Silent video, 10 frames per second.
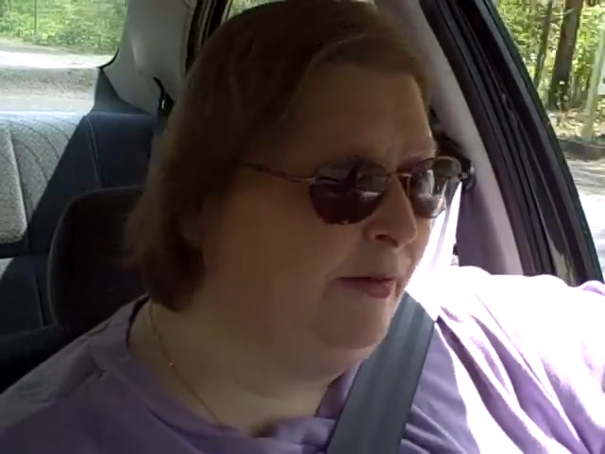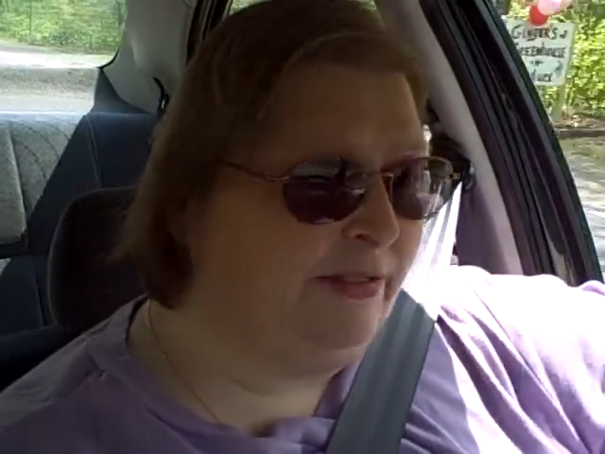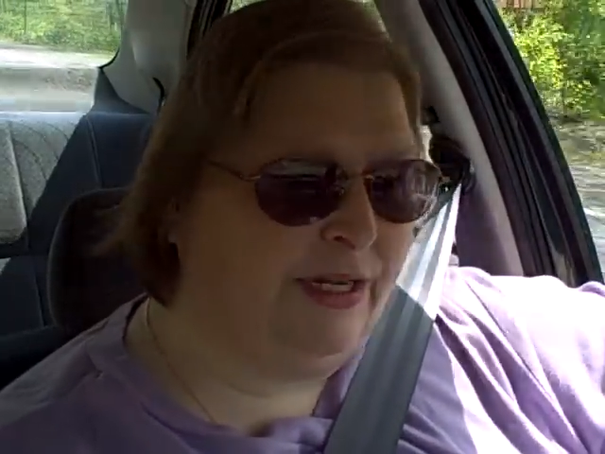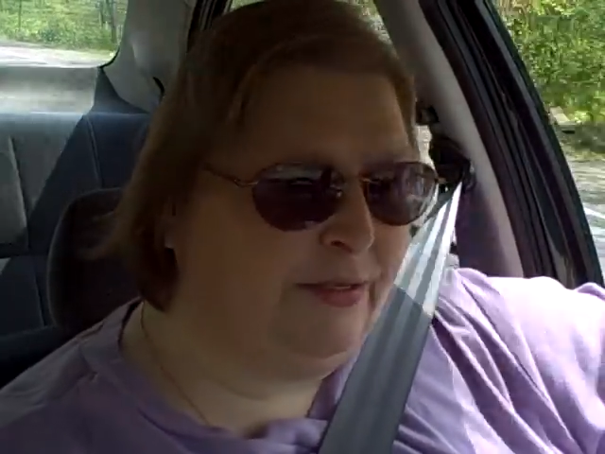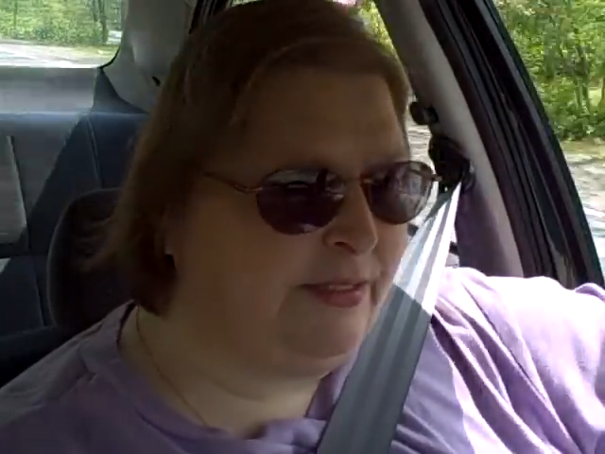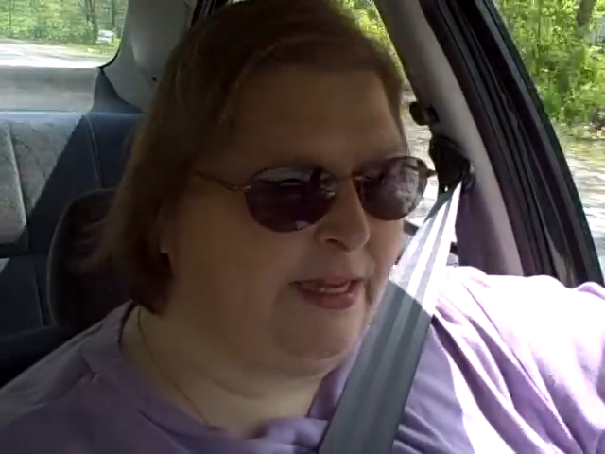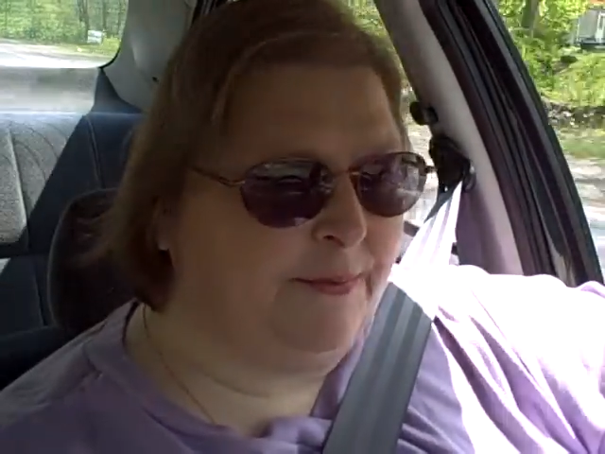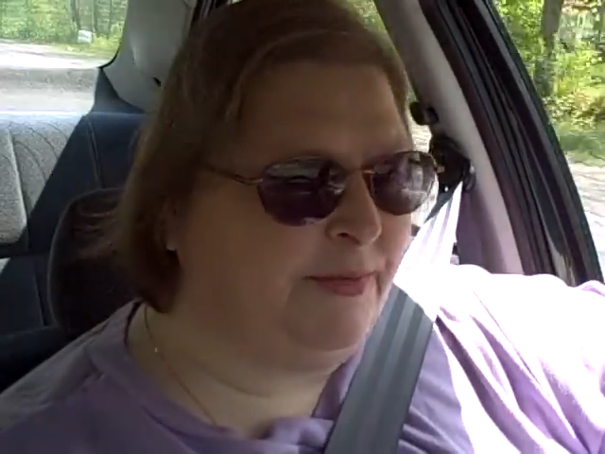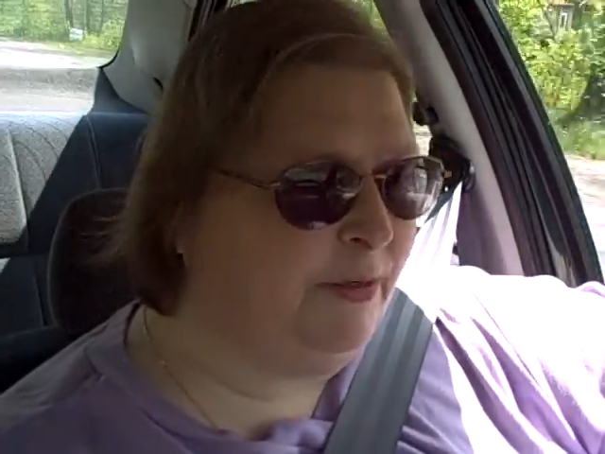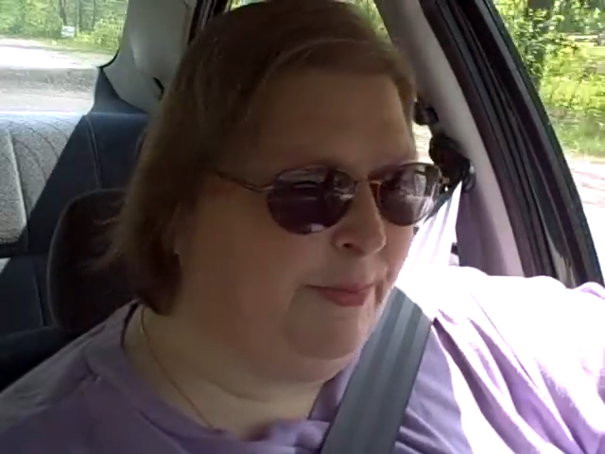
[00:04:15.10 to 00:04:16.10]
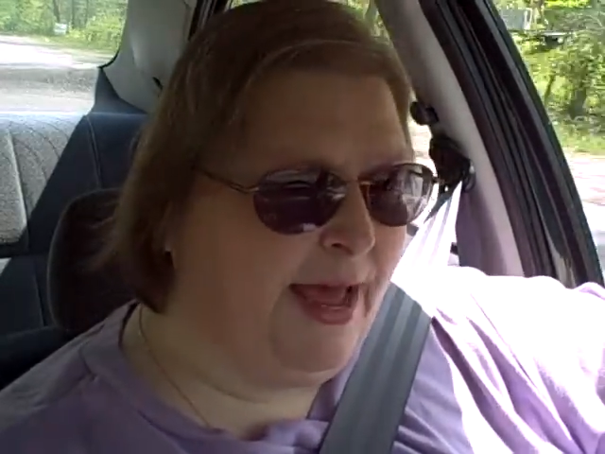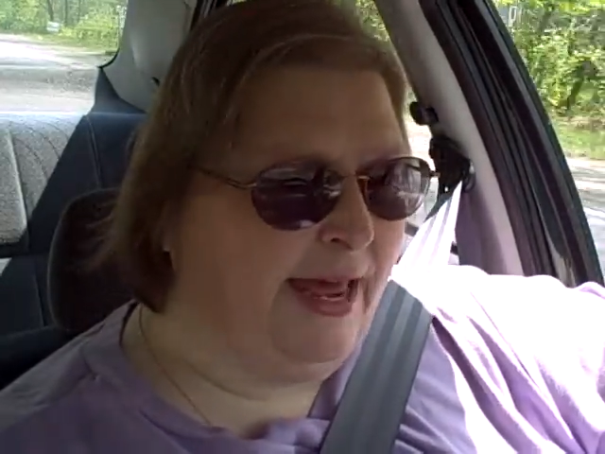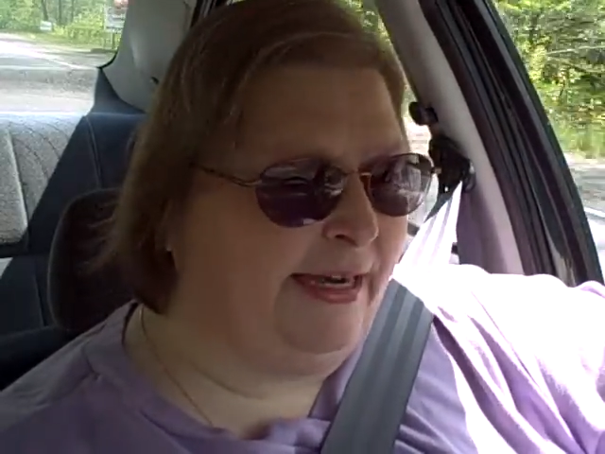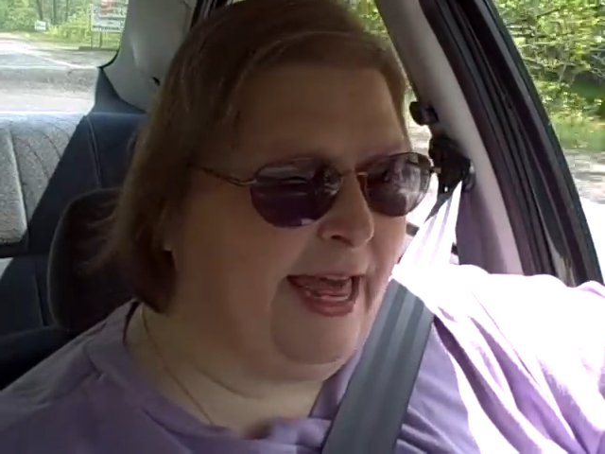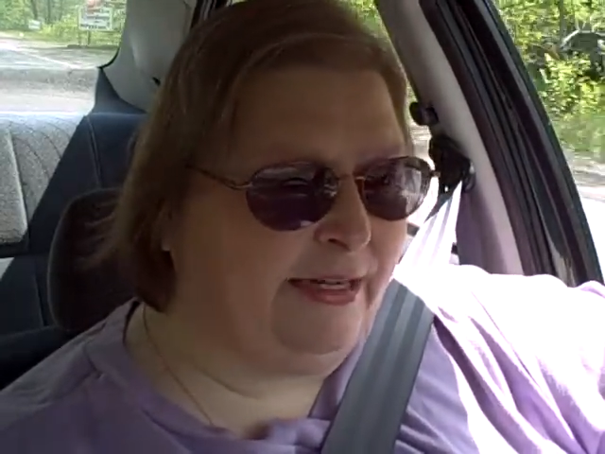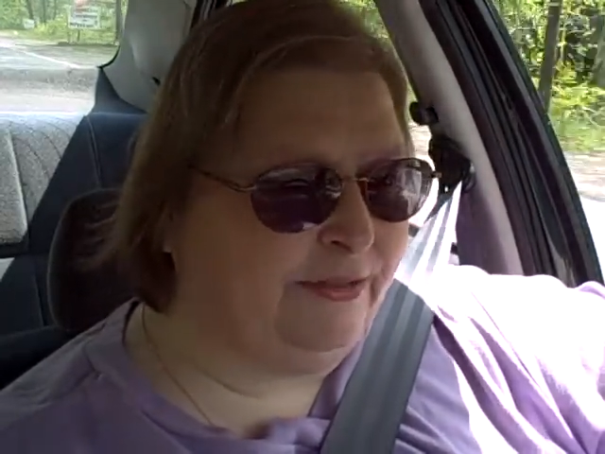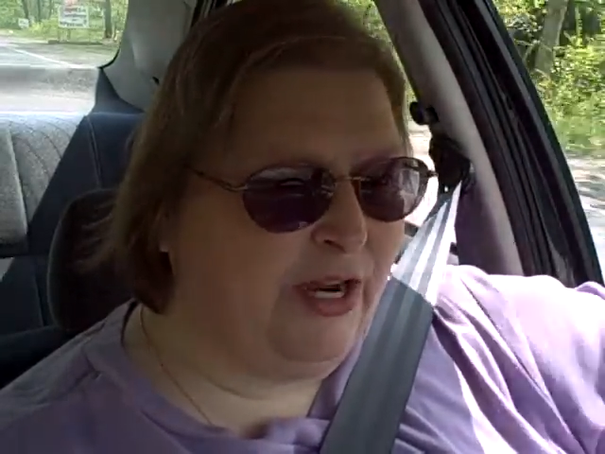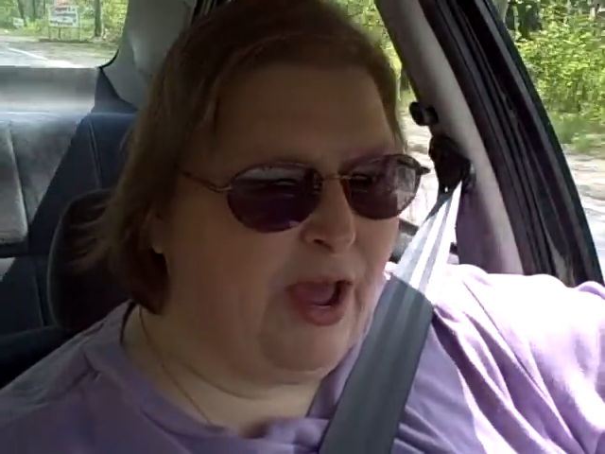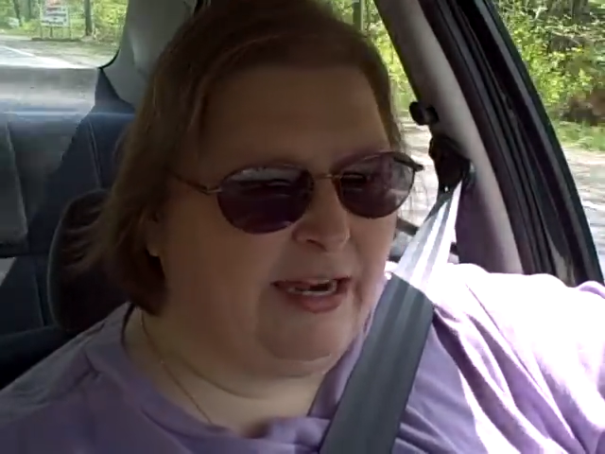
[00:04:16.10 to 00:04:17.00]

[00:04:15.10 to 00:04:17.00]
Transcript: want to do something about it. I don't know.